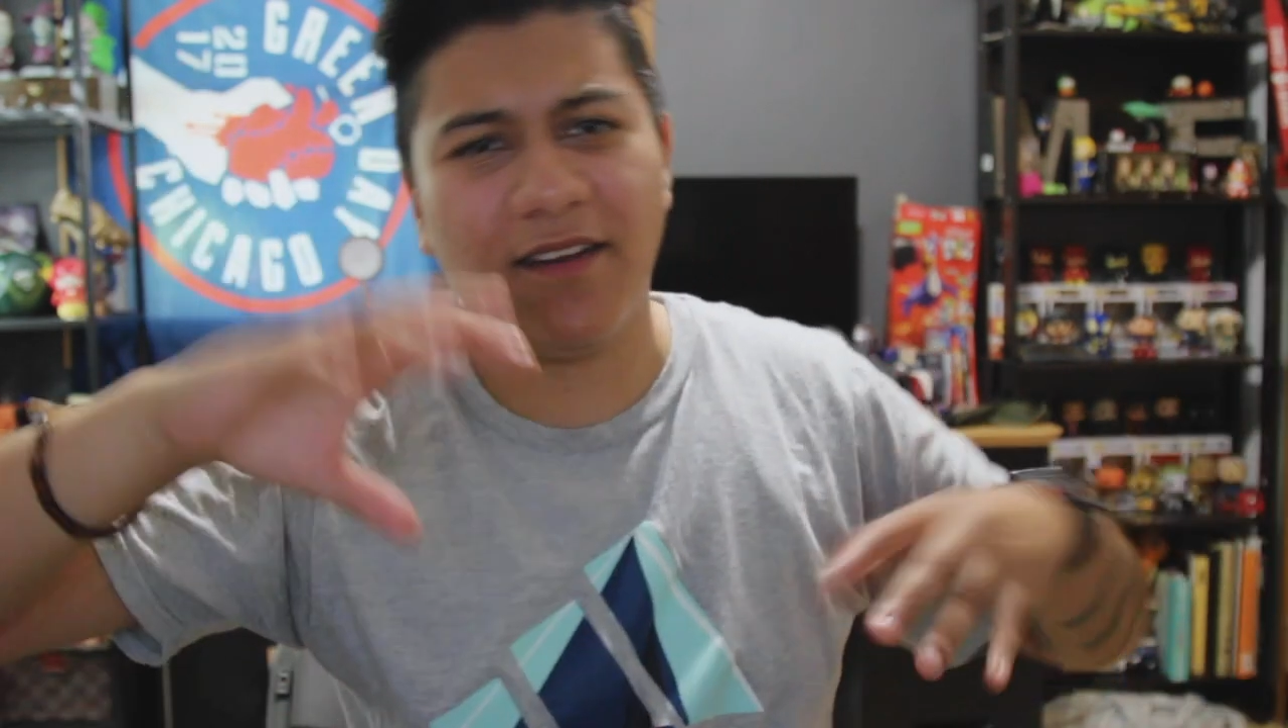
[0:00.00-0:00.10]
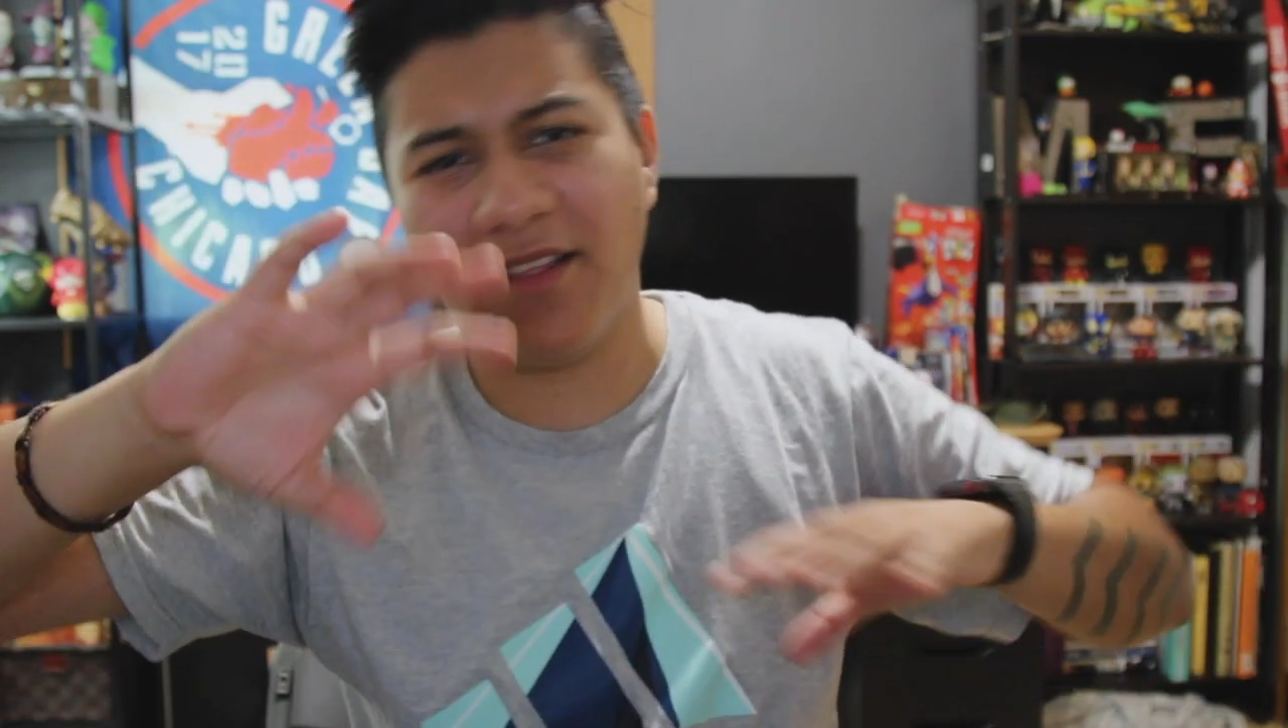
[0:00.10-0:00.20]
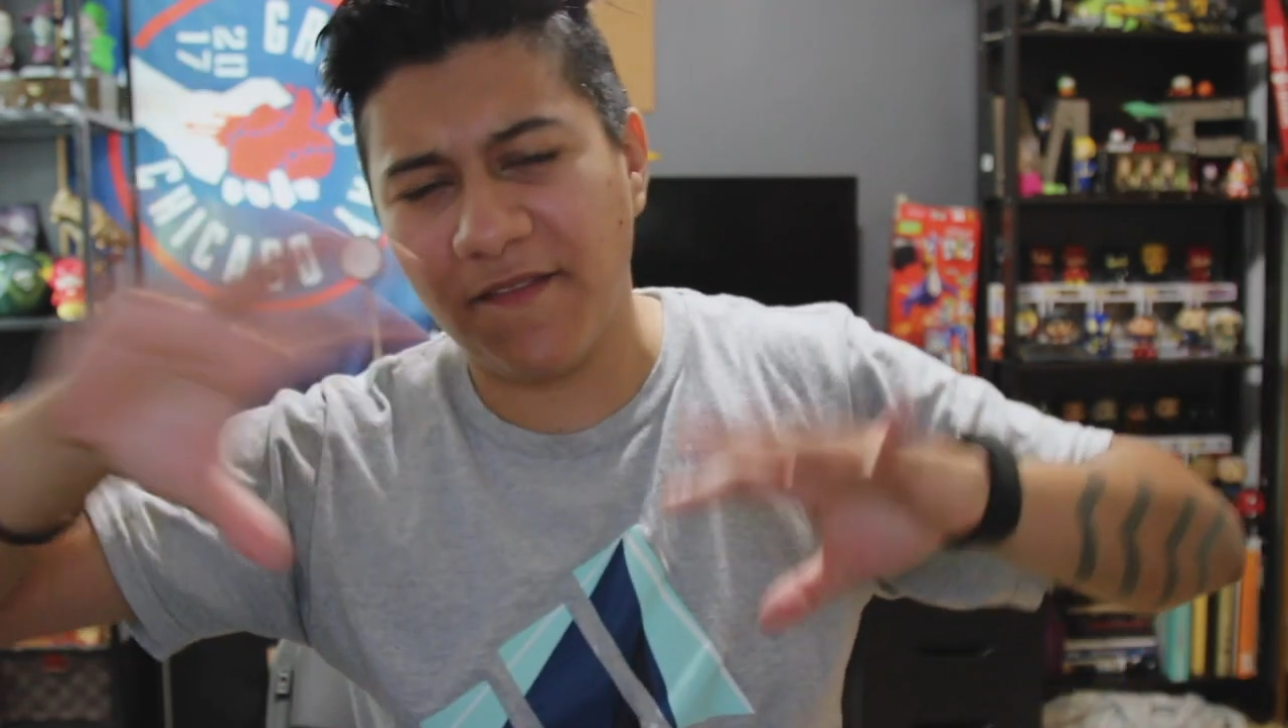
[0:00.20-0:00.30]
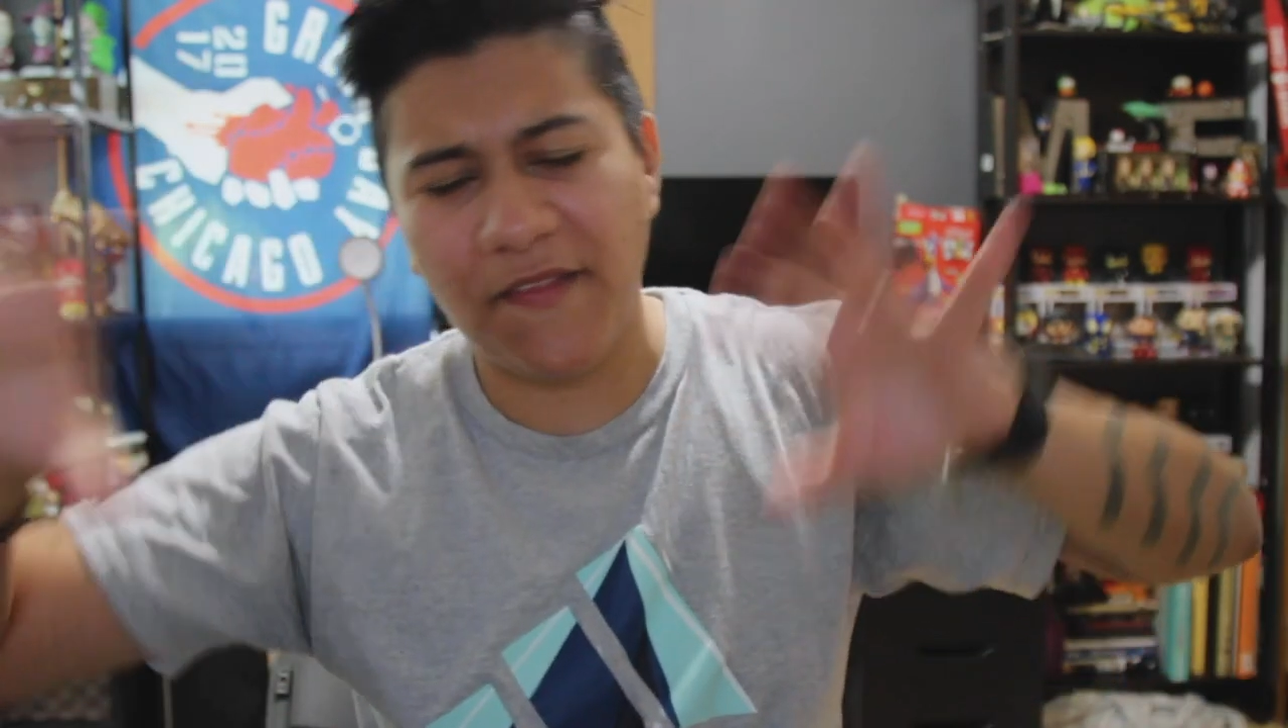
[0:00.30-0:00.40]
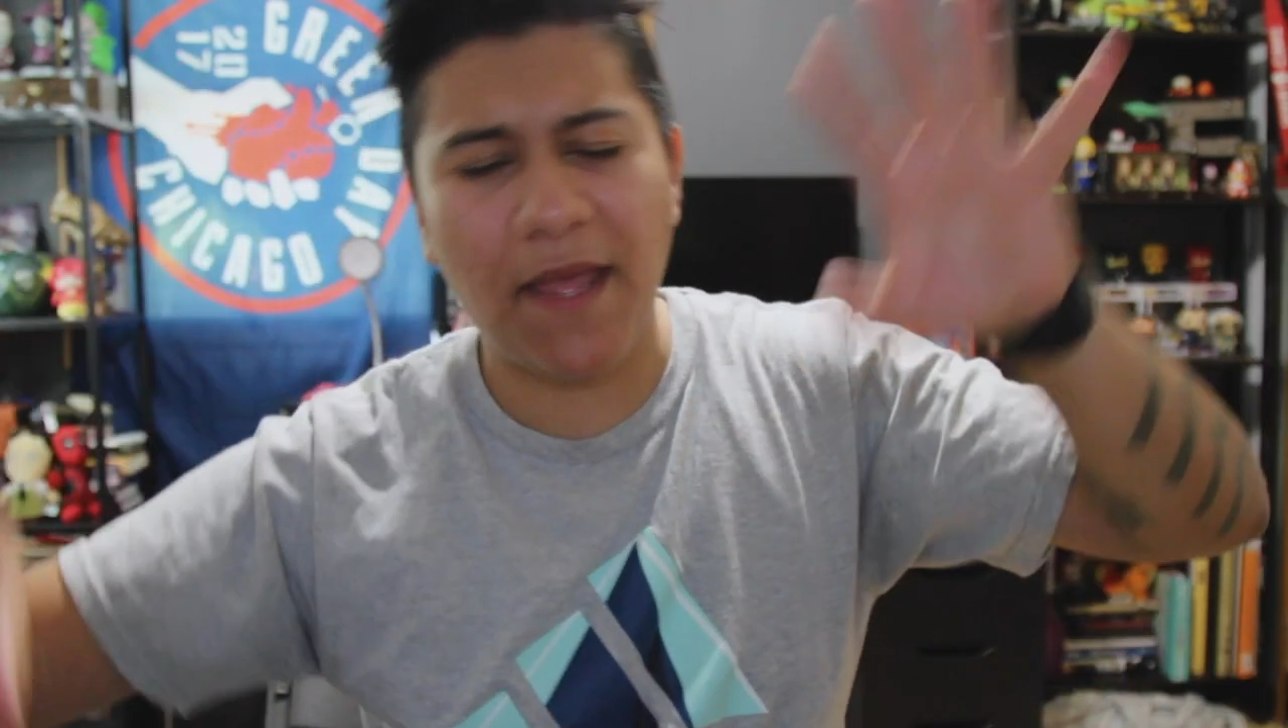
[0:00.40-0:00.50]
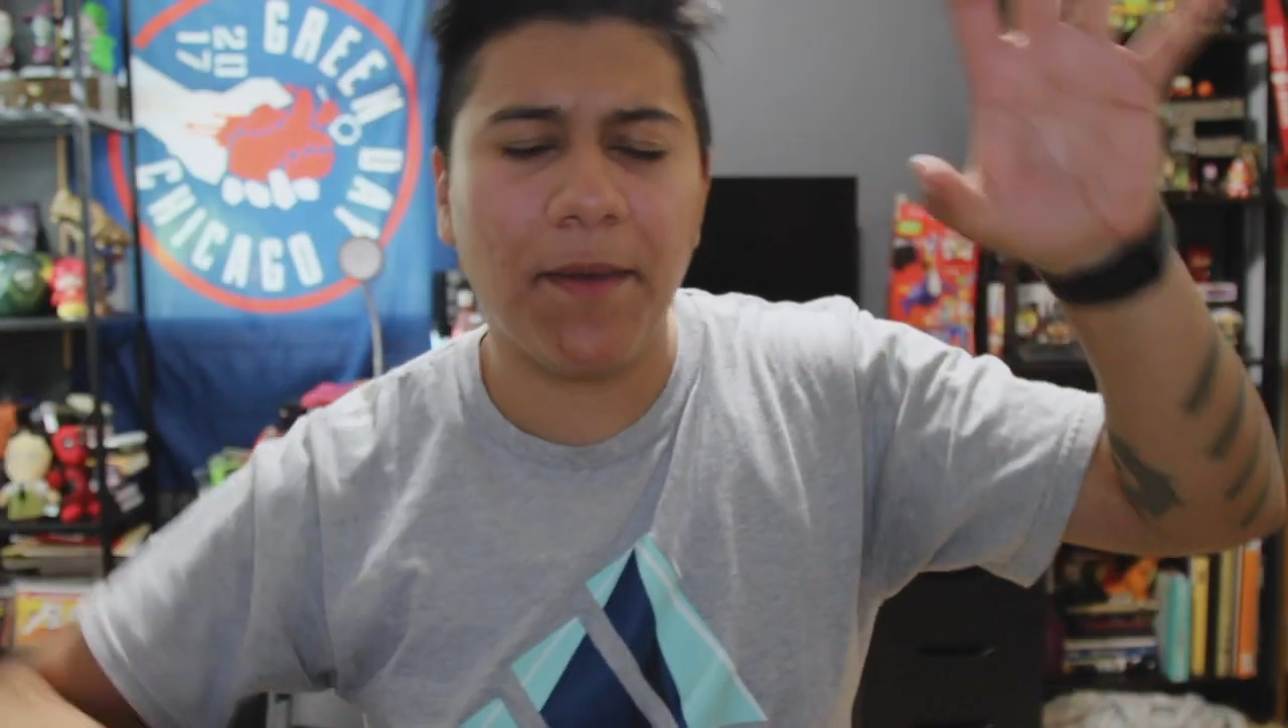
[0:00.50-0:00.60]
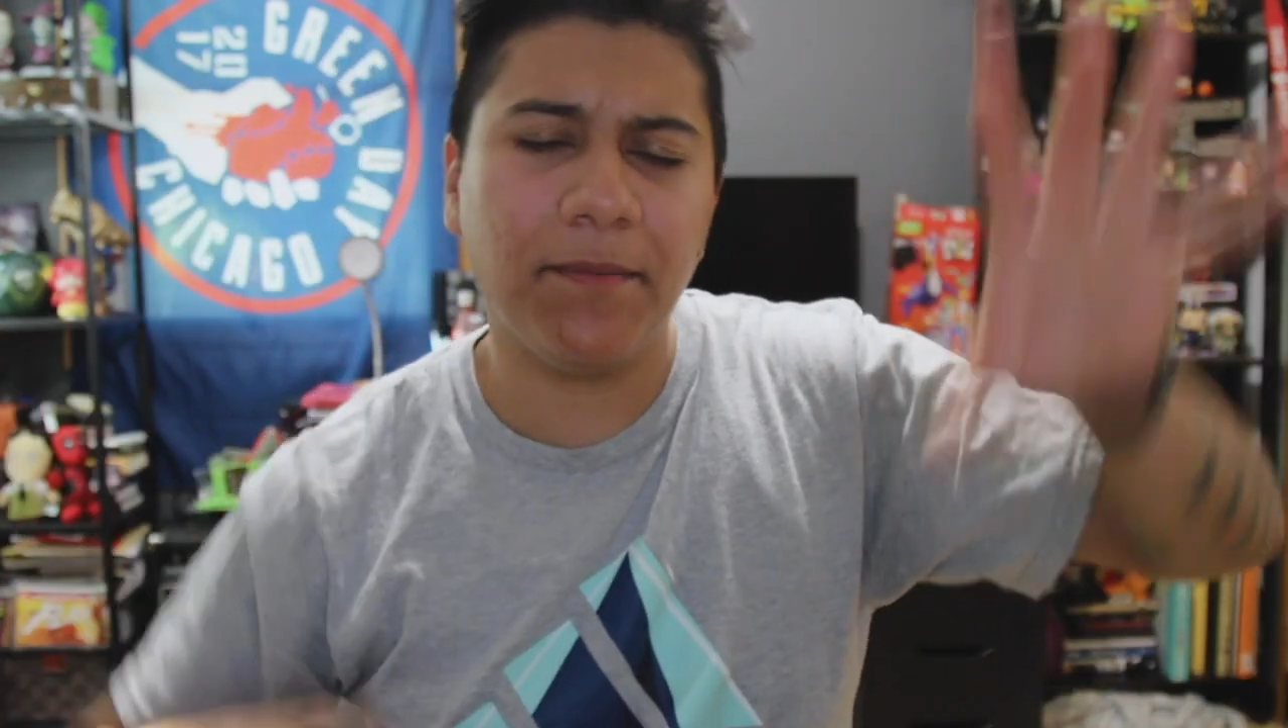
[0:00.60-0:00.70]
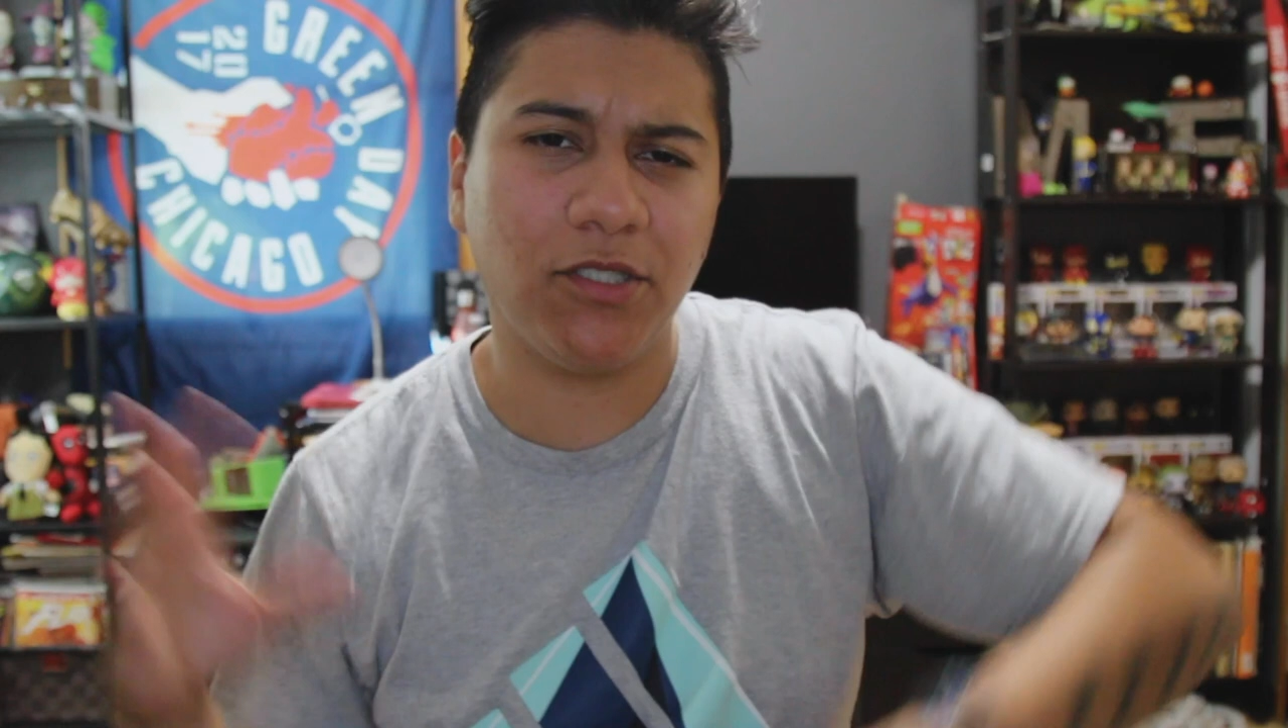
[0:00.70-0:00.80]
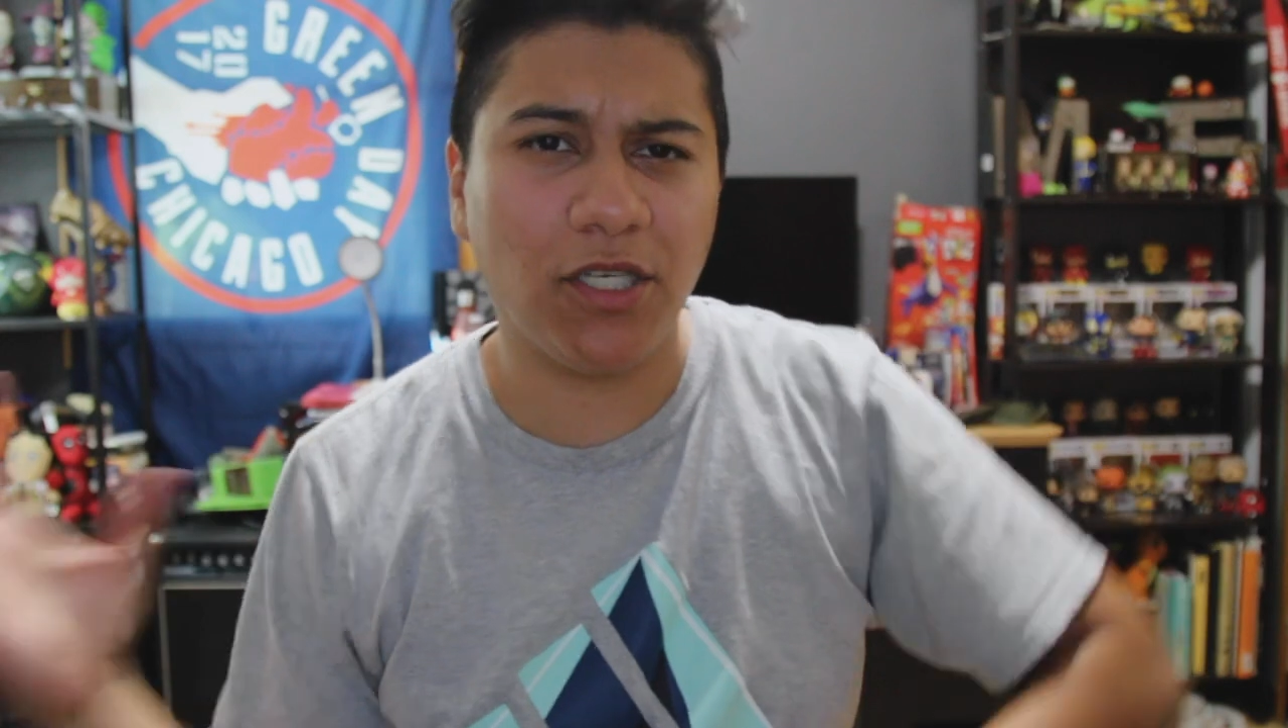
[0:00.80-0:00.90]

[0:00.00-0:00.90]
and all of that mumbo